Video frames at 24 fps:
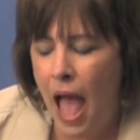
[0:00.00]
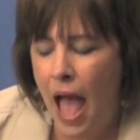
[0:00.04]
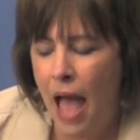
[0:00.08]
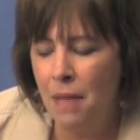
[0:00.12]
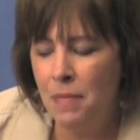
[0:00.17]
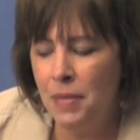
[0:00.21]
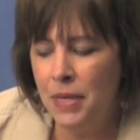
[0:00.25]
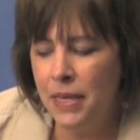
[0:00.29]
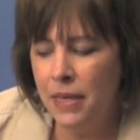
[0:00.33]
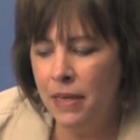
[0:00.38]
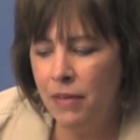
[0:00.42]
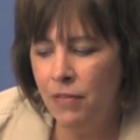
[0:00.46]

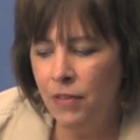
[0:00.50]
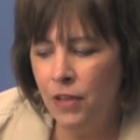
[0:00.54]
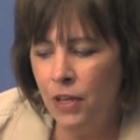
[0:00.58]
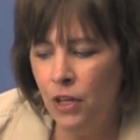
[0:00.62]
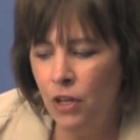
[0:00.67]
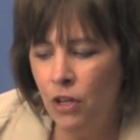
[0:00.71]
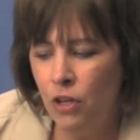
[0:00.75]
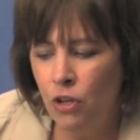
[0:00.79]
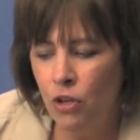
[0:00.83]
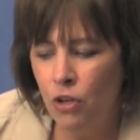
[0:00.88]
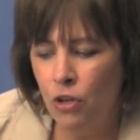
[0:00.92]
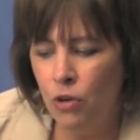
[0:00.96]
I'm
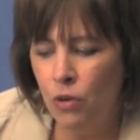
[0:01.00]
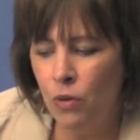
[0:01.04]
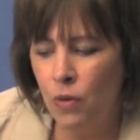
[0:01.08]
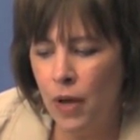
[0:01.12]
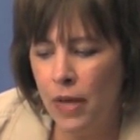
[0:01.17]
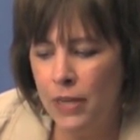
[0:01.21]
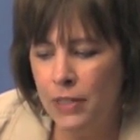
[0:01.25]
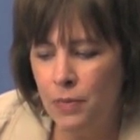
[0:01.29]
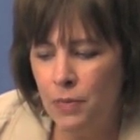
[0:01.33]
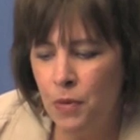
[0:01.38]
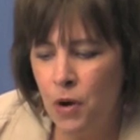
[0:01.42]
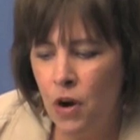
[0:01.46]
giving you,
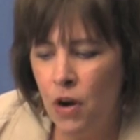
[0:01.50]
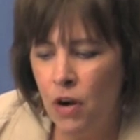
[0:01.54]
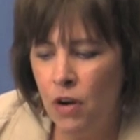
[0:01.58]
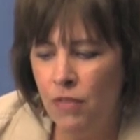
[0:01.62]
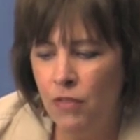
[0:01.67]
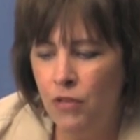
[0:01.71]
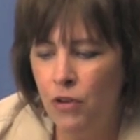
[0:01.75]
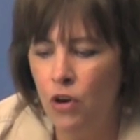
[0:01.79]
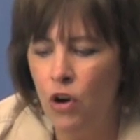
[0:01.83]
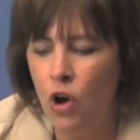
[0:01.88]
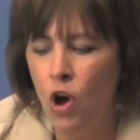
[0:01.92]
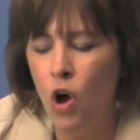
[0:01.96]
as part
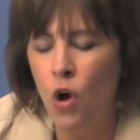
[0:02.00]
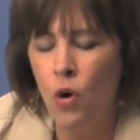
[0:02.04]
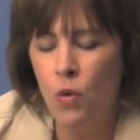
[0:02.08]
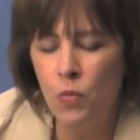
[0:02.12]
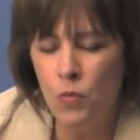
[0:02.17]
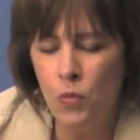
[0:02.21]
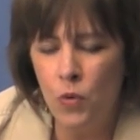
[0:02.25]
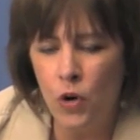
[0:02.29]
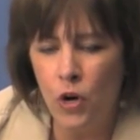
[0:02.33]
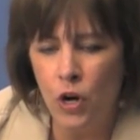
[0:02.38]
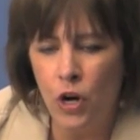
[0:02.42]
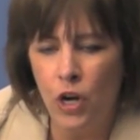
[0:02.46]
of your
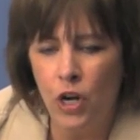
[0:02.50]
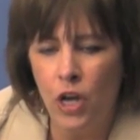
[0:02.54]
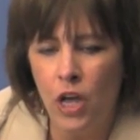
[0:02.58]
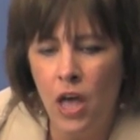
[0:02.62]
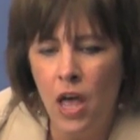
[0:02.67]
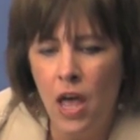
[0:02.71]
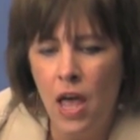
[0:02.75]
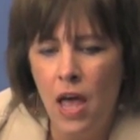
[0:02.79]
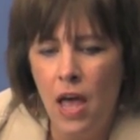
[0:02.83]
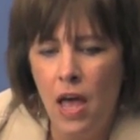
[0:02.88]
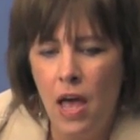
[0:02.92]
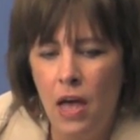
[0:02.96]
homework,
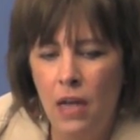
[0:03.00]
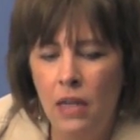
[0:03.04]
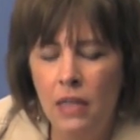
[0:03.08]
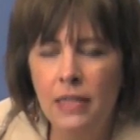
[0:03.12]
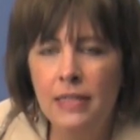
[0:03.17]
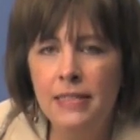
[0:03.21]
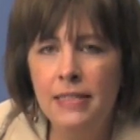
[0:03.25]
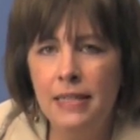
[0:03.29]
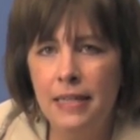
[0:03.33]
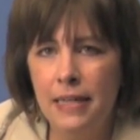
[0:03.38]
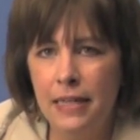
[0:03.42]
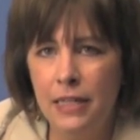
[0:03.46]
a
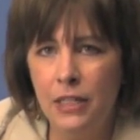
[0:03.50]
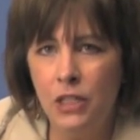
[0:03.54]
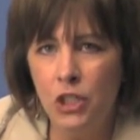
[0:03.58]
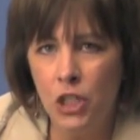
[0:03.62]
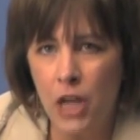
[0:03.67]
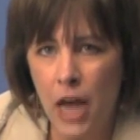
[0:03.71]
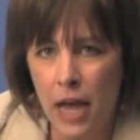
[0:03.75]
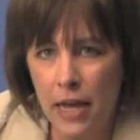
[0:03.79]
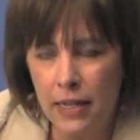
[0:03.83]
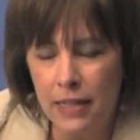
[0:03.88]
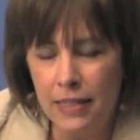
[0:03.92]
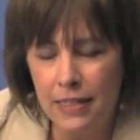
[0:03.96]
listening
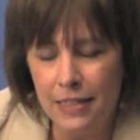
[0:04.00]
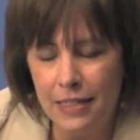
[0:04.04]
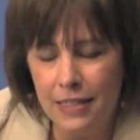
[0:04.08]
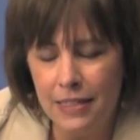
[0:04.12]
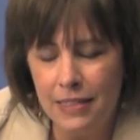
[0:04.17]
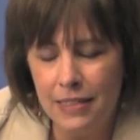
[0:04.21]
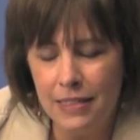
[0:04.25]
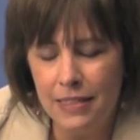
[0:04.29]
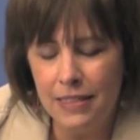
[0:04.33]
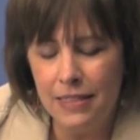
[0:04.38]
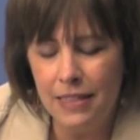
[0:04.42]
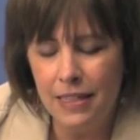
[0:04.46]

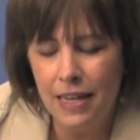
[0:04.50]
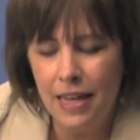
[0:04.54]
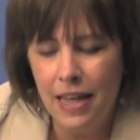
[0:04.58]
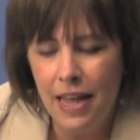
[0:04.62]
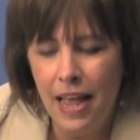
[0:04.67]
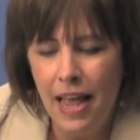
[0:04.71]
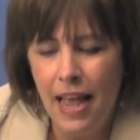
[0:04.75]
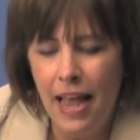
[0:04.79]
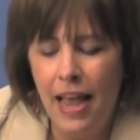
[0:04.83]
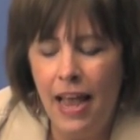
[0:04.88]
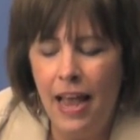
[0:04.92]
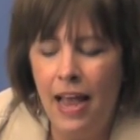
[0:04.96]
checklist.
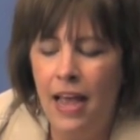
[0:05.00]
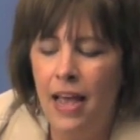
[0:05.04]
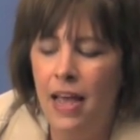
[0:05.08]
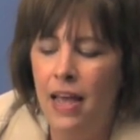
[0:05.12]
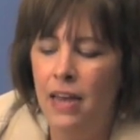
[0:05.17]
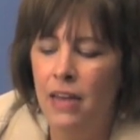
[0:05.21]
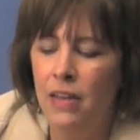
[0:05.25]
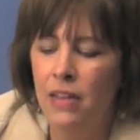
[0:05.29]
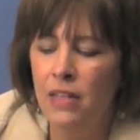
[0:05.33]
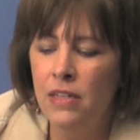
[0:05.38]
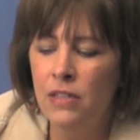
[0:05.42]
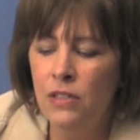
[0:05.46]

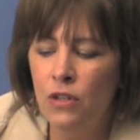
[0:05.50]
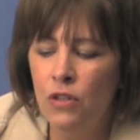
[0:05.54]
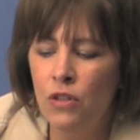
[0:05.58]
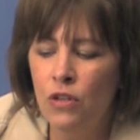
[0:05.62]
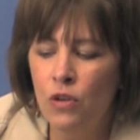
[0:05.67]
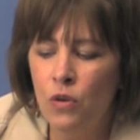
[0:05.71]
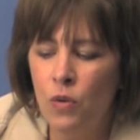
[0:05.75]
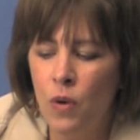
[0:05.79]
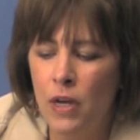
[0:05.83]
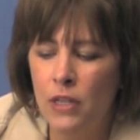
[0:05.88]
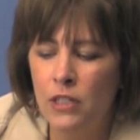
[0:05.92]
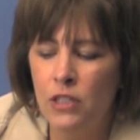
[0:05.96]
And these are
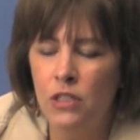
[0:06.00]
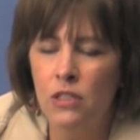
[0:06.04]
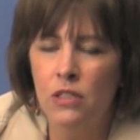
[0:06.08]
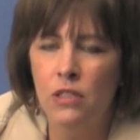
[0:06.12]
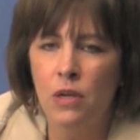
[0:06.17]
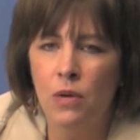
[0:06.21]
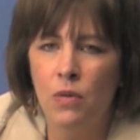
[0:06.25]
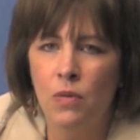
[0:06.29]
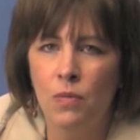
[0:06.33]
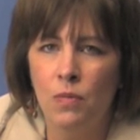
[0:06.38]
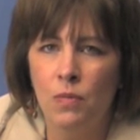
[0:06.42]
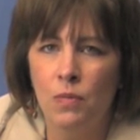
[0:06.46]
the
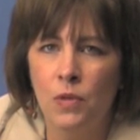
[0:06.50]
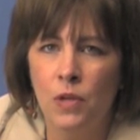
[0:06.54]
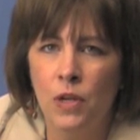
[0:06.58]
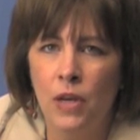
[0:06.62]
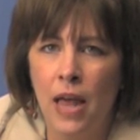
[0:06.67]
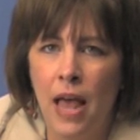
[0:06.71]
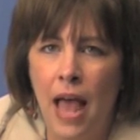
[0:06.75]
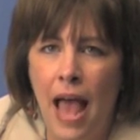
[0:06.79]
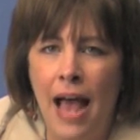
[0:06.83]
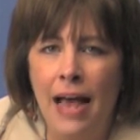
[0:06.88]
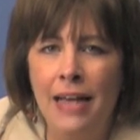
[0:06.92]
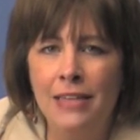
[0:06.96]
questions I'm
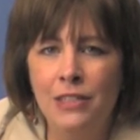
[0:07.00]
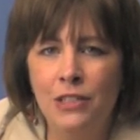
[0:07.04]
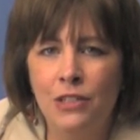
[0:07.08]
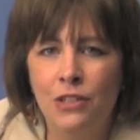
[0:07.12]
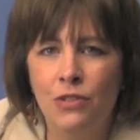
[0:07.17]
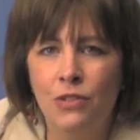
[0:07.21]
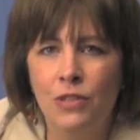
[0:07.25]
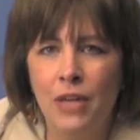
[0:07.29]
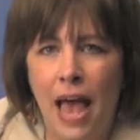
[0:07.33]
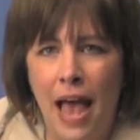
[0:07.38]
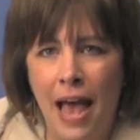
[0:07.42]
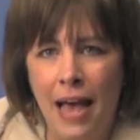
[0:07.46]
going to ask
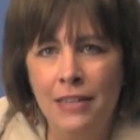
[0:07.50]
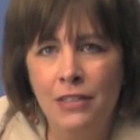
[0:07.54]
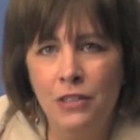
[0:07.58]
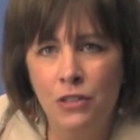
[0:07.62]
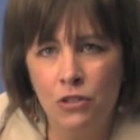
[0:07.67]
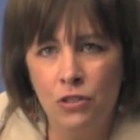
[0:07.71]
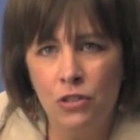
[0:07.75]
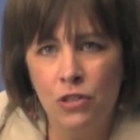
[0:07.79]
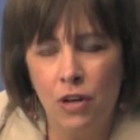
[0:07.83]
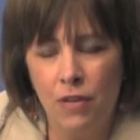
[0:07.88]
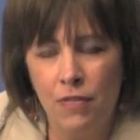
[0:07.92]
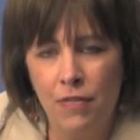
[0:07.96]
you to
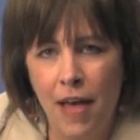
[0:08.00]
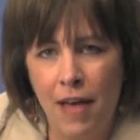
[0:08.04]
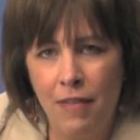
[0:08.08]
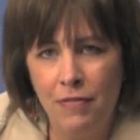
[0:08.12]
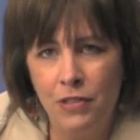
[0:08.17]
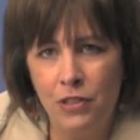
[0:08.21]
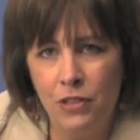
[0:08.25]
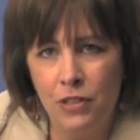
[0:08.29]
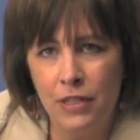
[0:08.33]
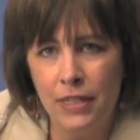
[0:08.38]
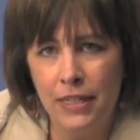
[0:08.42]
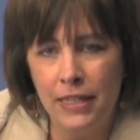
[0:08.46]
ask yourself
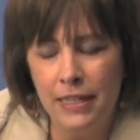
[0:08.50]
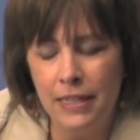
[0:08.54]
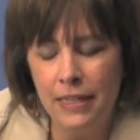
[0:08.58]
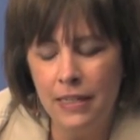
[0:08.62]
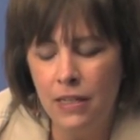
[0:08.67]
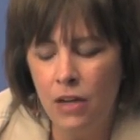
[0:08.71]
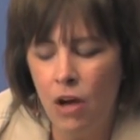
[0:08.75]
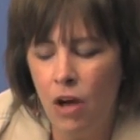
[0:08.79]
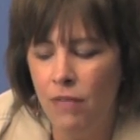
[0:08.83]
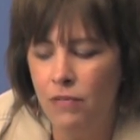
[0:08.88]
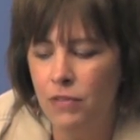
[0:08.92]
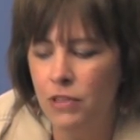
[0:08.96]
after
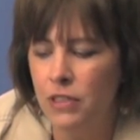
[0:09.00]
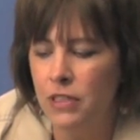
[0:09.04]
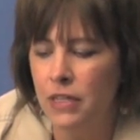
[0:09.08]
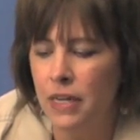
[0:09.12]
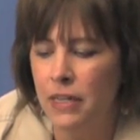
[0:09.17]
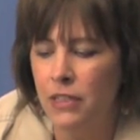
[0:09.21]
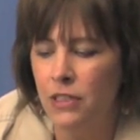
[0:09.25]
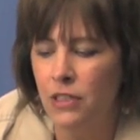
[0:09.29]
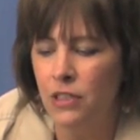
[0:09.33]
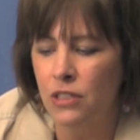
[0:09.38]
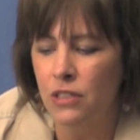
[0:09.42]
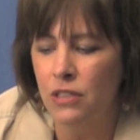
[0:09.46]
key
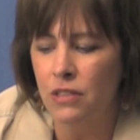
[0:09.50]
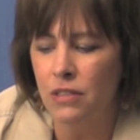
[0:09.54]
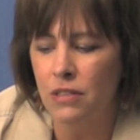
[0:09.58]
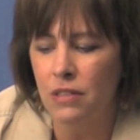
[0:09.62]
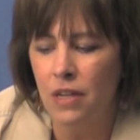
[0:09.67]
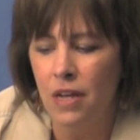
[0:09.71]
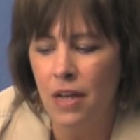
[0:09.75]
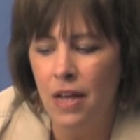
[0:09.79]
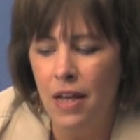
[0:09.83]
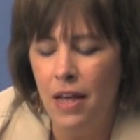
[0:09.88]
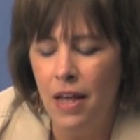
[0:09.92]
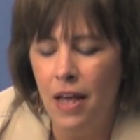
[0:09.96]

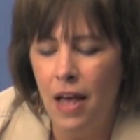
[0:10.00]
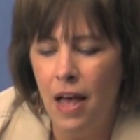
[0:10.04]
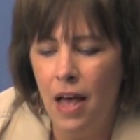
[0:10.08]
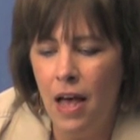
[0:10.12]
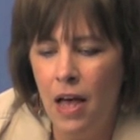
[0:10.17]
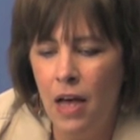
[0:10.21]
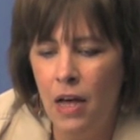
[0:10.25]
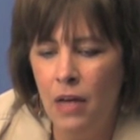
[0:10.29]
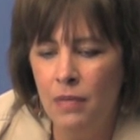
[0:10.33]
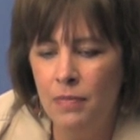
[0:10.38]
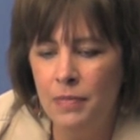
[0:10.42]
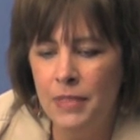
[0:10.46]
conversations.
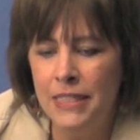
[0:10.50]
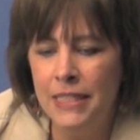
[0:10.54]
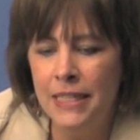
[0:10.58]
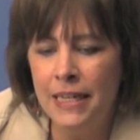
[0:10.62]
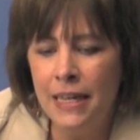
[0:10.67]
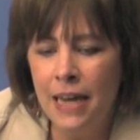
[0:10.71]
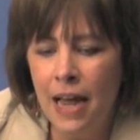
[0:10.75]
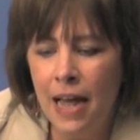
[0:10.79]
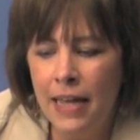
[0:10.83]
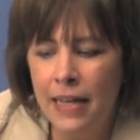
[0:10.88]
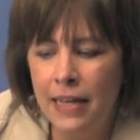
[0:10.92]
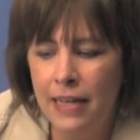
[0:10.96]

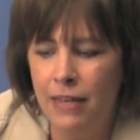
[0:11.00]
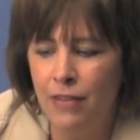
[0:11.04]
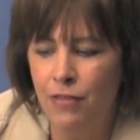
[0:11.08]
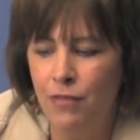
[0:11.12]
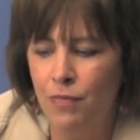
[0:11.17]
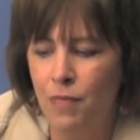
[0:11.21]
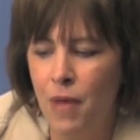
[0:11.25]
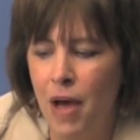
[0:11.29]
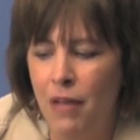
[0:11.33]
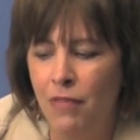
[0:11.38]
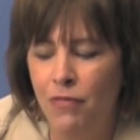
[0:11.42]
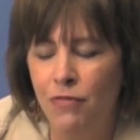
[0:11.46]
Did I
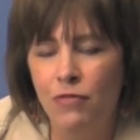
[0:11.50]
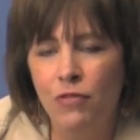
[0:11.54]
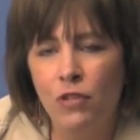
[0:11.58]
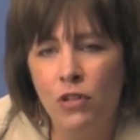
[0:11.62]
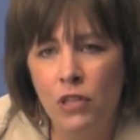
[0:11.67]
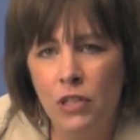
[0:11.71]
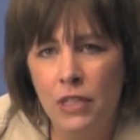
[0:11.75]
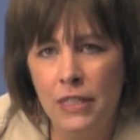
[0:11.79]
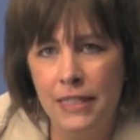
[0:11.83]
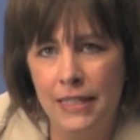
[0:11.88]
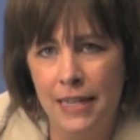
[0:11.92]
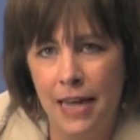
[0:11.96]
give my
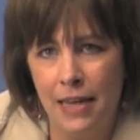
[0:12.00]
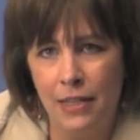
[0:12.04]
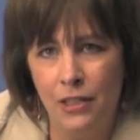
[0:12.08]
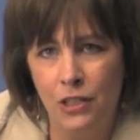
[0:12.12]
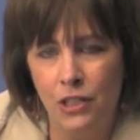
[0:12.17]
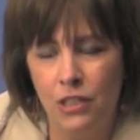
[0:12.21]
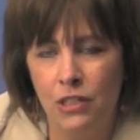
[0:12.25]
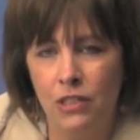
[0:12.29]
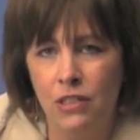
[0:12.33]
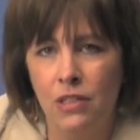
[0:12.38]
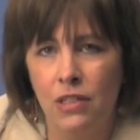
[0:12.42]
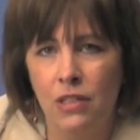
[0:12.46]
full
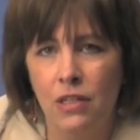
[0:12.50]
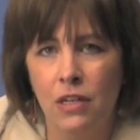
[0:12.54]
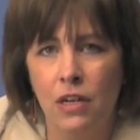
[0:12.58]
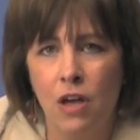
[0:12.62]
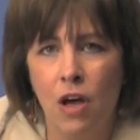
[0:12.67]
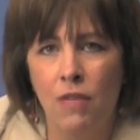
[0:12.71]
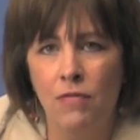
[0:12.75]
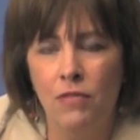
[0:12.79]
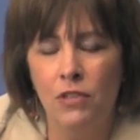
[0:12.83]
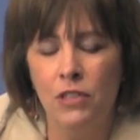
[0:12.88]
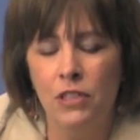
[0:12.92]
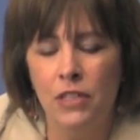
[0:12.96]
attention to the
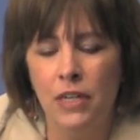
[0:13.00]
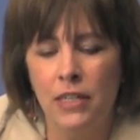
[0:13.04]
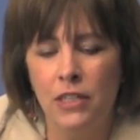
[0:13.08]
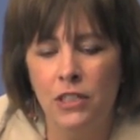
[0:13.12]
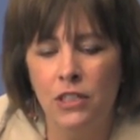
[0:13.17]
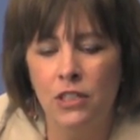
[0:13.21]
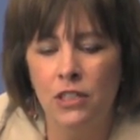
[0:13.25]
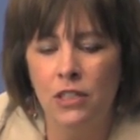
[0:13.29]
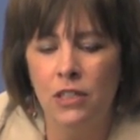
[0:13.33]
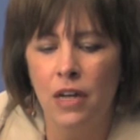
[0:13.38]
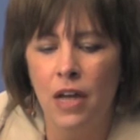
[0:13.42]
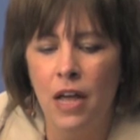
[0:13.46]

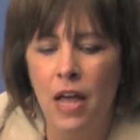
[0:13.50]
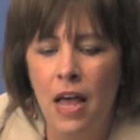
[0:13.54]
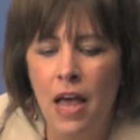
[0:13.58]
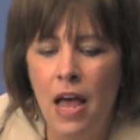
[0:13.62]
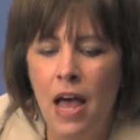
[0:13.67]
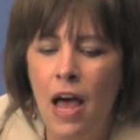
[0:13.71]
conversation?